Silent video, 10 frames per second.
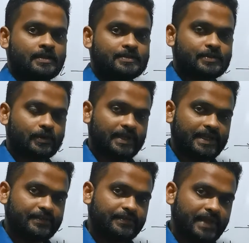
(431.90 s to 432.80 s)
So
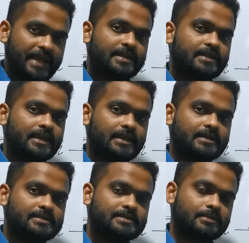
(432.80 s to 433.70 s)
in that
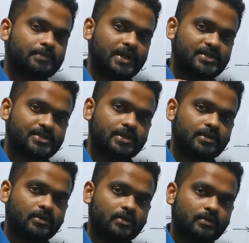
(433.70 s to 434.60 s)
case, the pressure
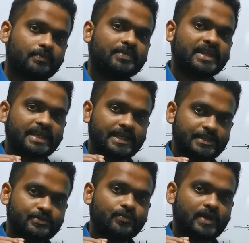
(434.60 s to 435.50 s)
law
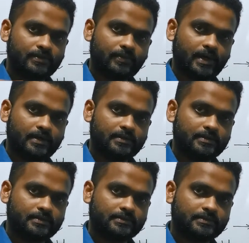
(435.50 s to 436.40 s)
is verified
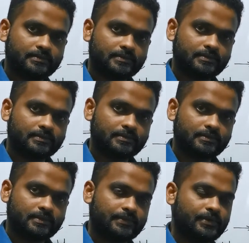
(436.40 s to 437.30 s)

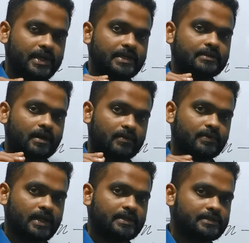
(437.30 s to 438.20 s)
if you get a
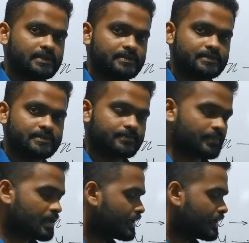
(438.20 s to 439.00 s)
graph like this.